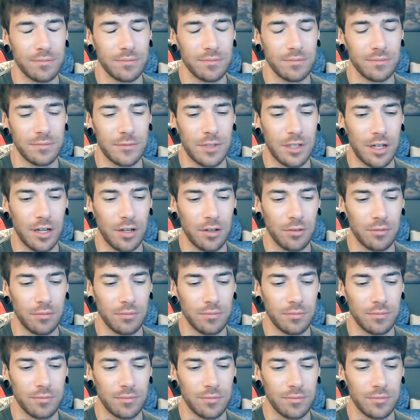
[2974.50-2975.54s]
you know
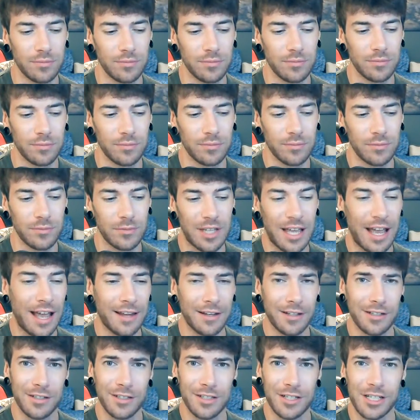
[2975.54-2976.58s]

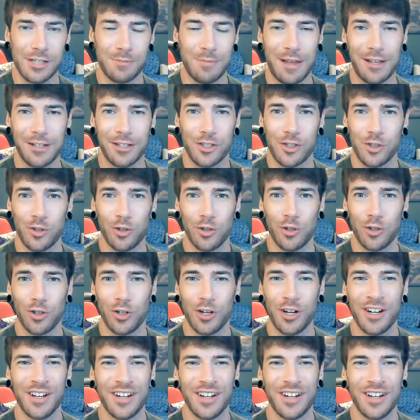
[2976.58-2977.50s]
can dispenser